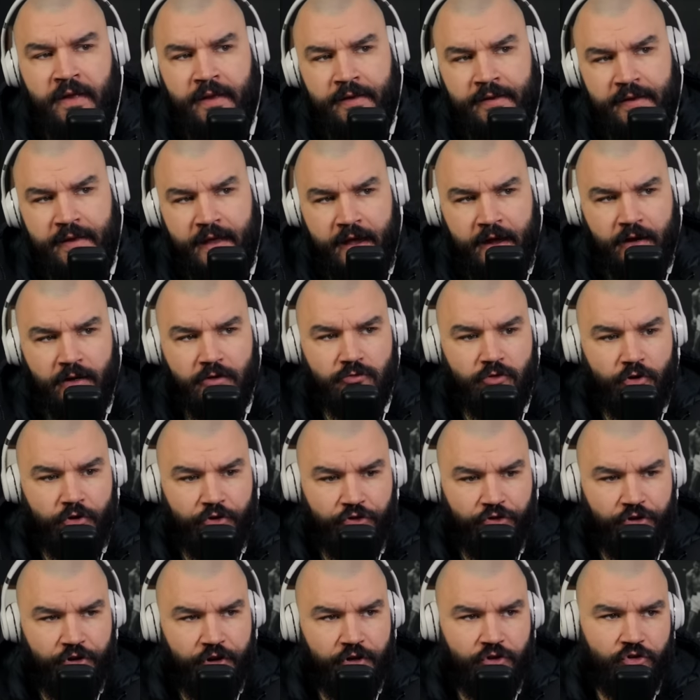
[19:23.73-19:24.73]
Yeah,
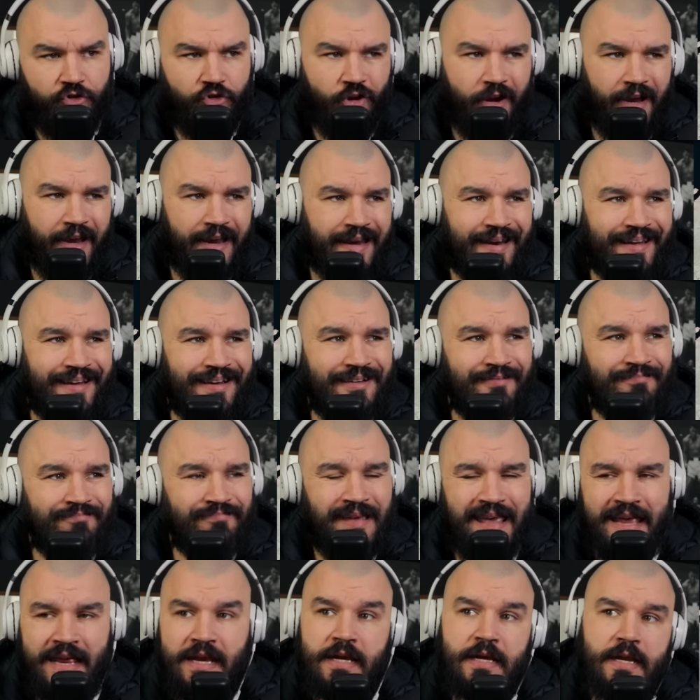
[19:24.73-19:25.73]
Russia, China,
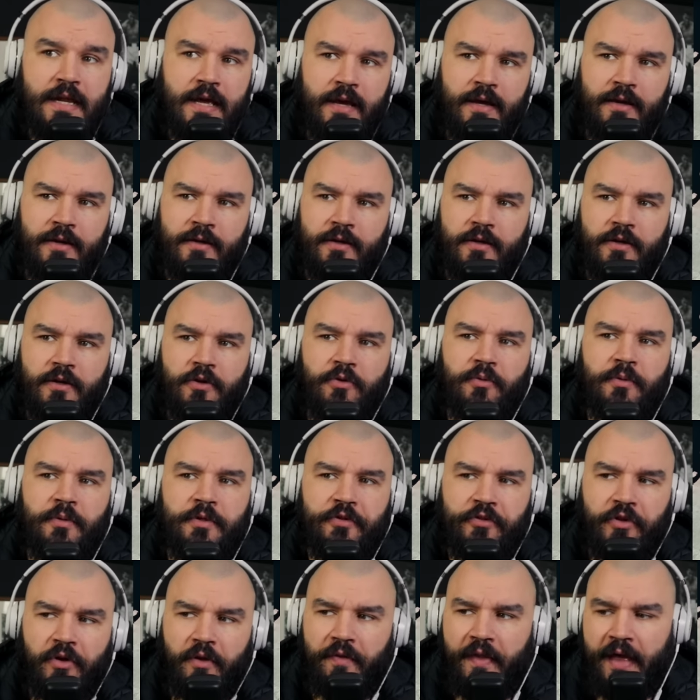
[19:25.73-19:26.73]
India, who
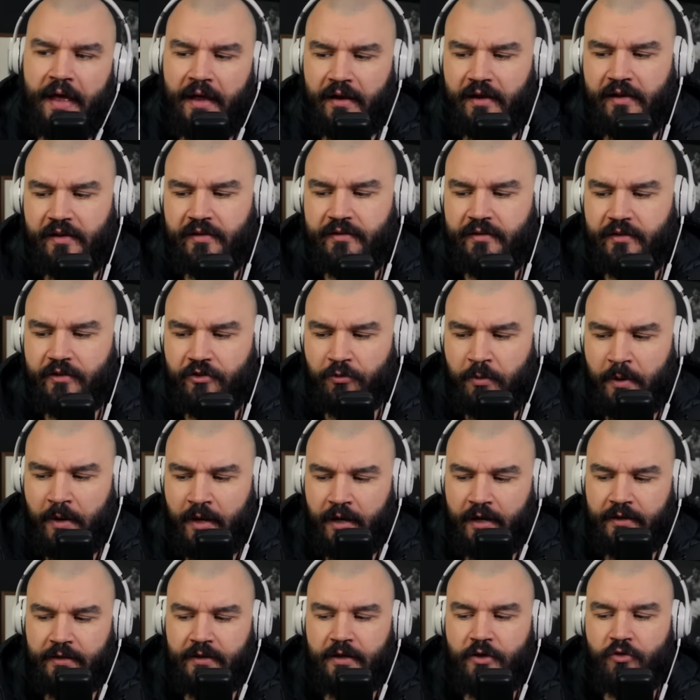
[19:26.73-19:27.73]
is on that list as well.
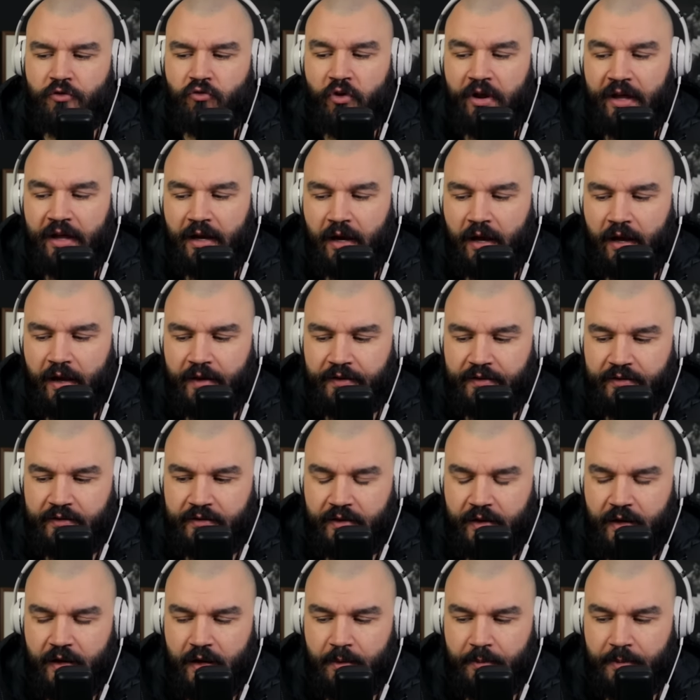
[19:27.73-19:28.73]
I didn't realize
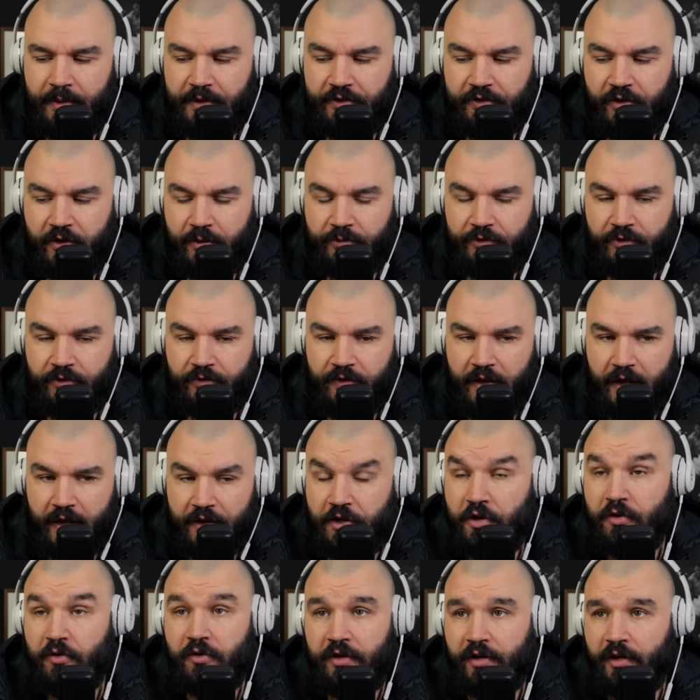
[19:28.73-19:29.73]
in terms of that
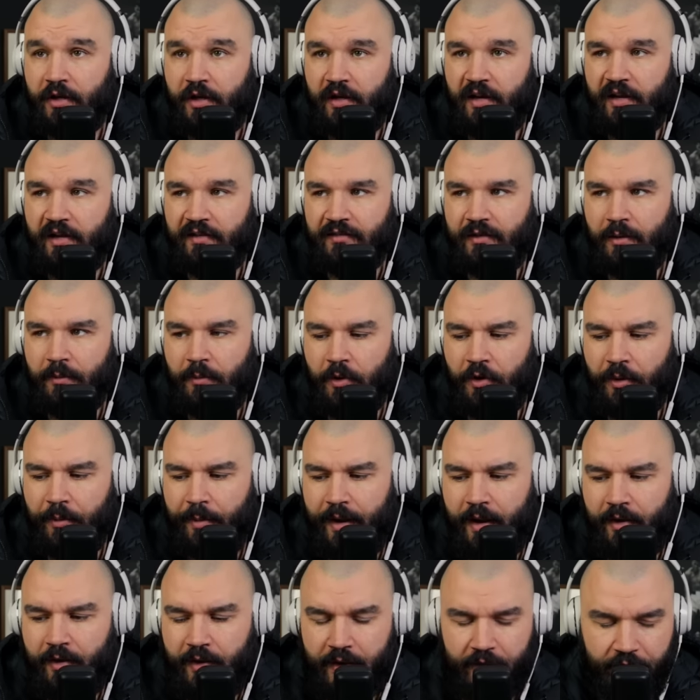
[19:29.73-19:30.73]
nuclear list I'm on
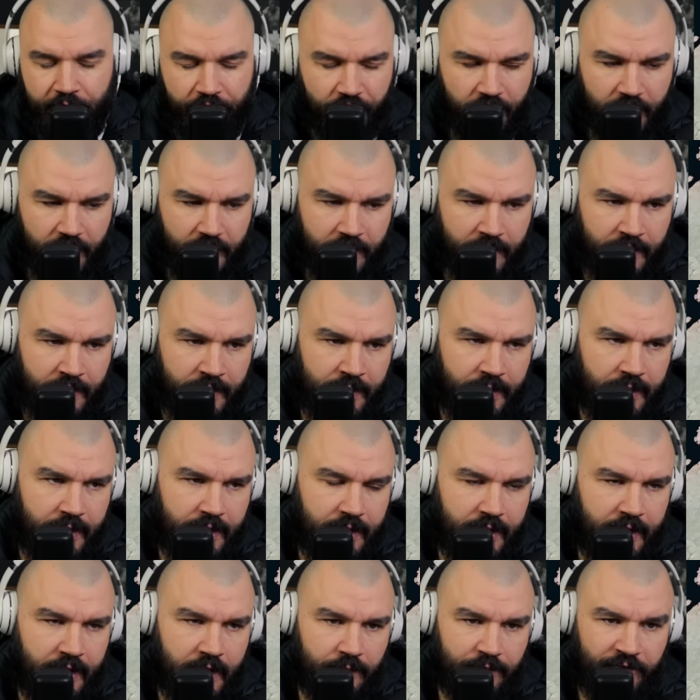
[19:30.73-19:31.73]
about, actually,
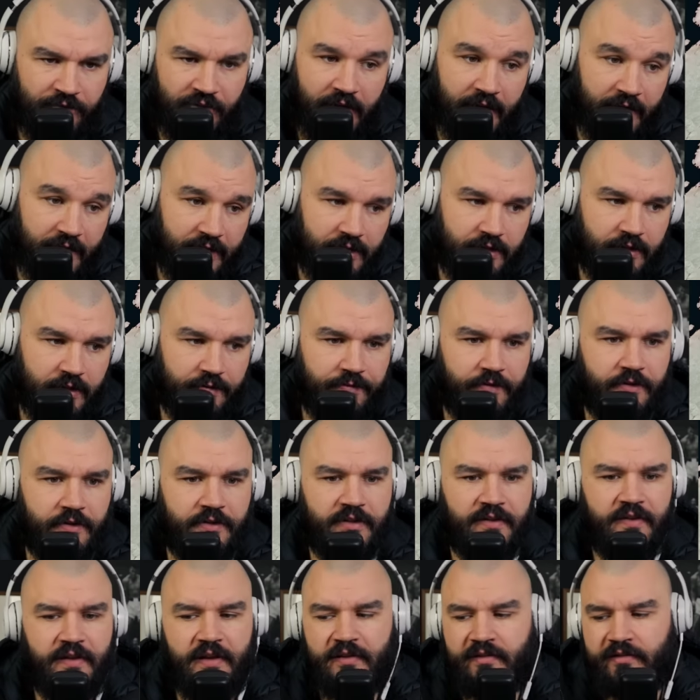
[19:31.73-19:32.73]
slightly different
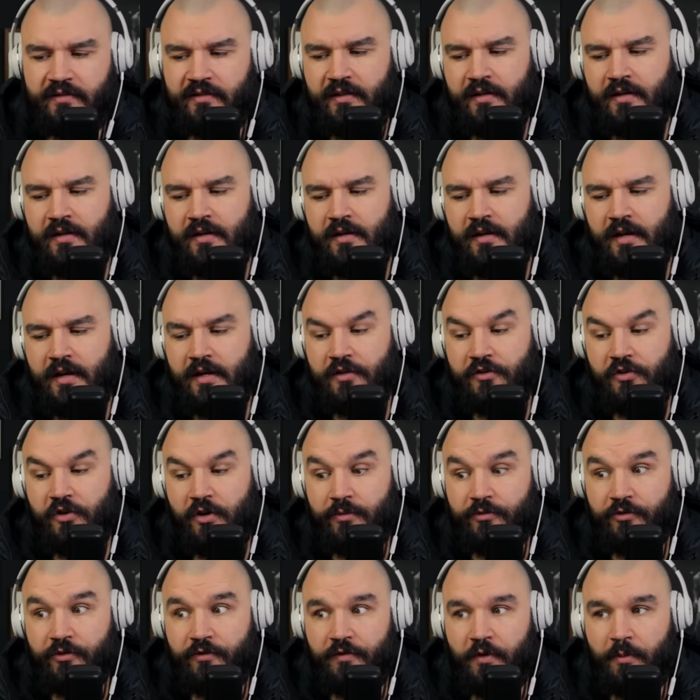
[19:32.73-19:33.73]
to this in
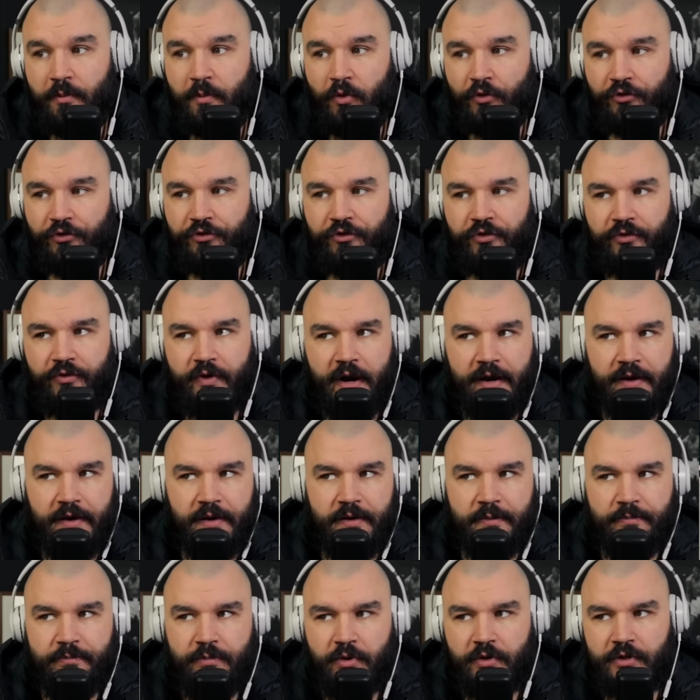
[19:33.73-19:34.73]
terms of the most
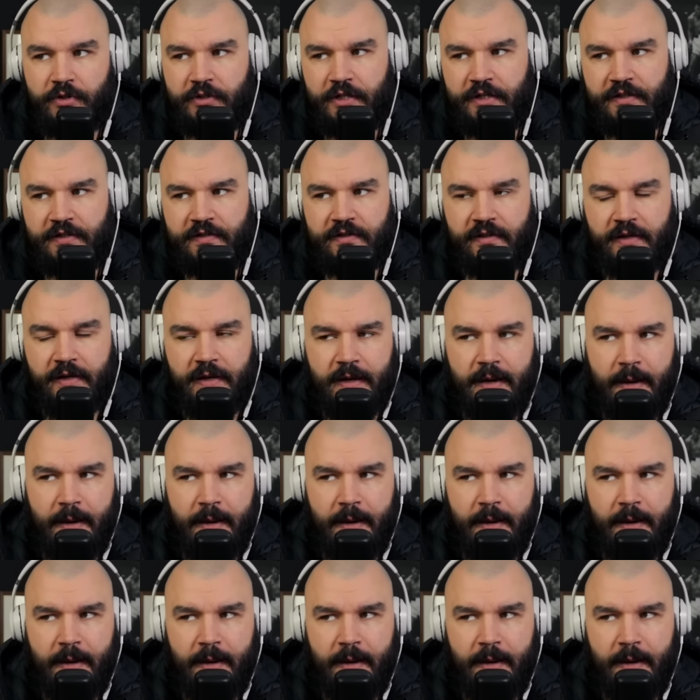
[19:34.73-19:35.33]
threatening, but it's